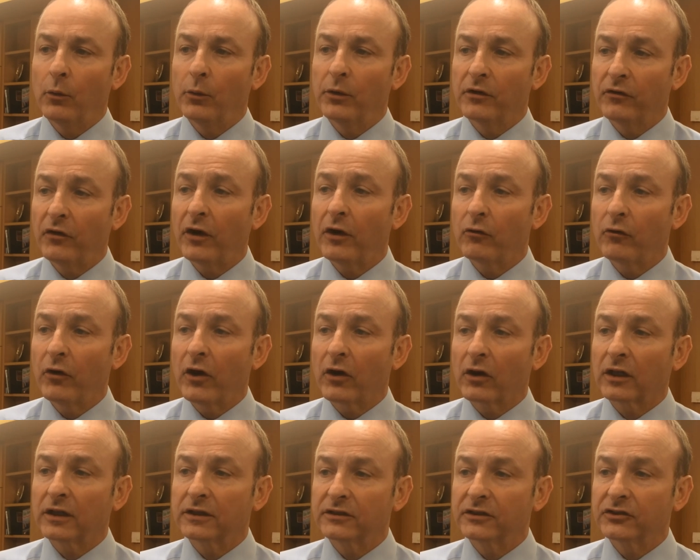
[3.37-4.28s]
with a very
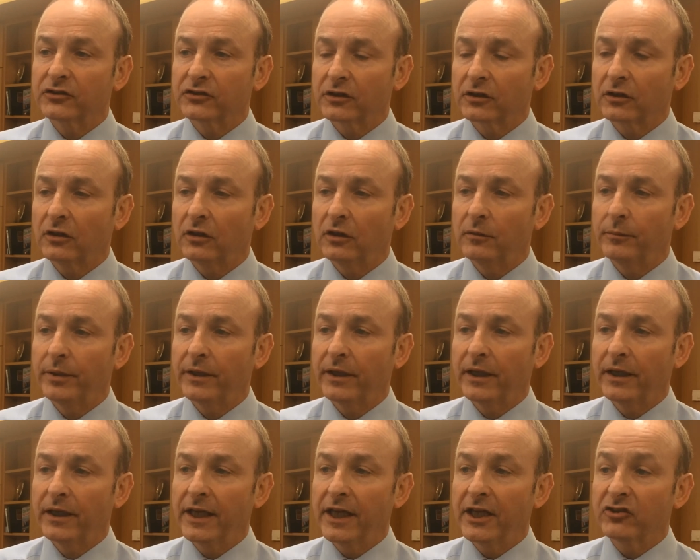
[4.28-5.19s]
rare condition called
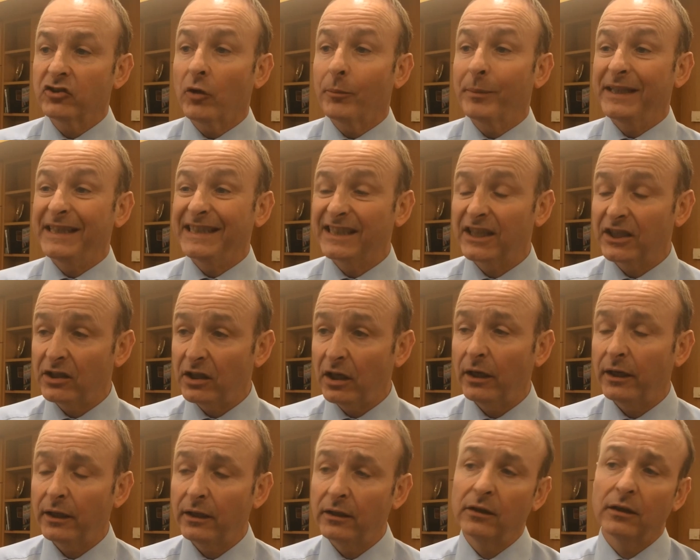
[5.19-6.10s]
PNH are being
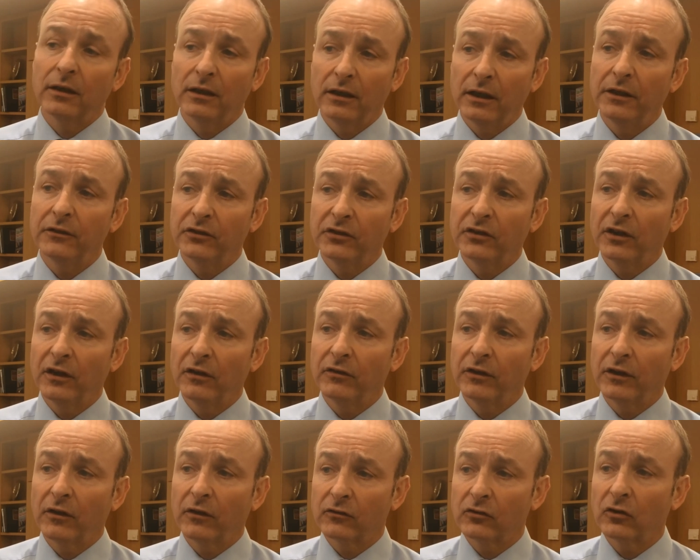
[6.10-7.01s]
denied
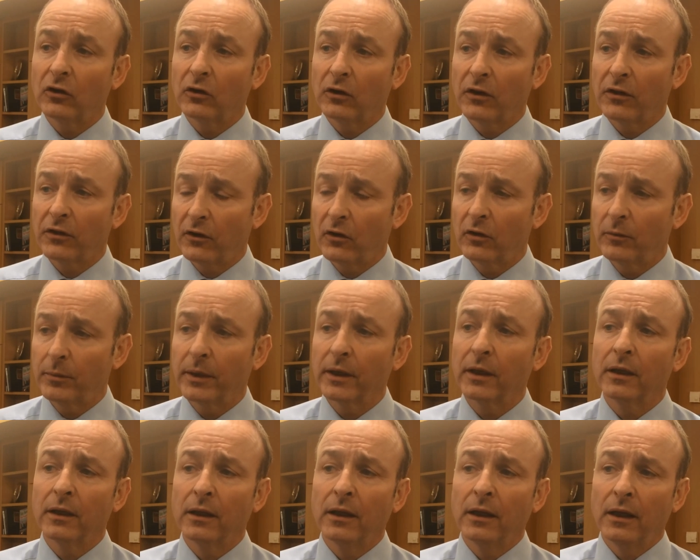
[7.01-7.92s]
life-saving drug
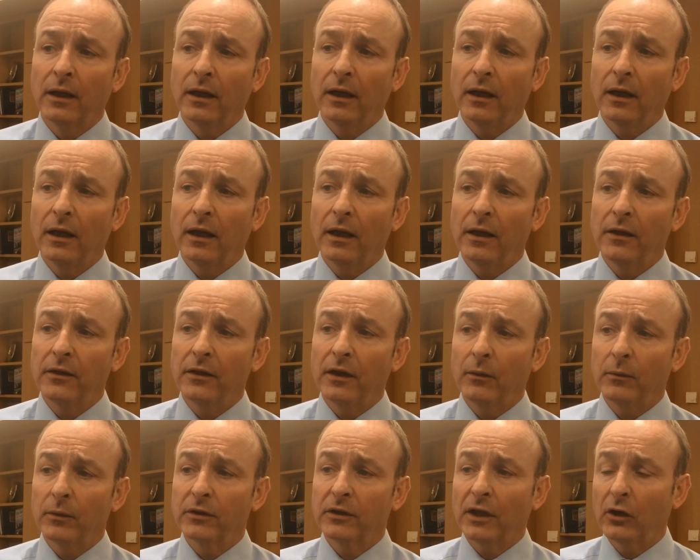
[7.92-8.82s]
therapy
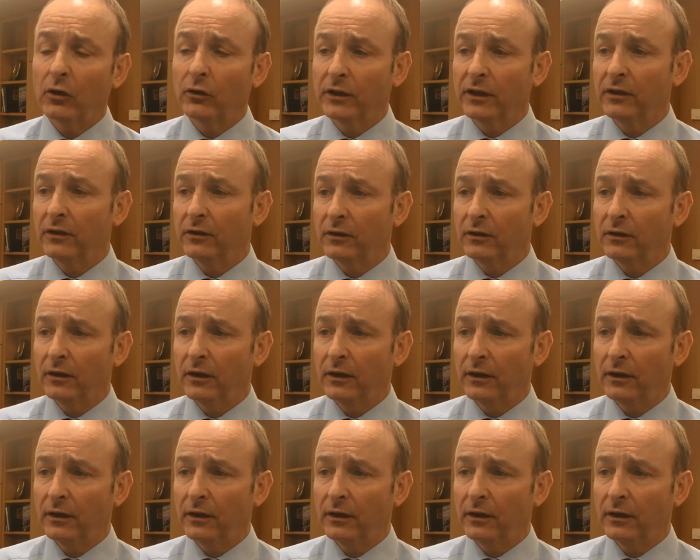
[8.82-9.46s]
that would not only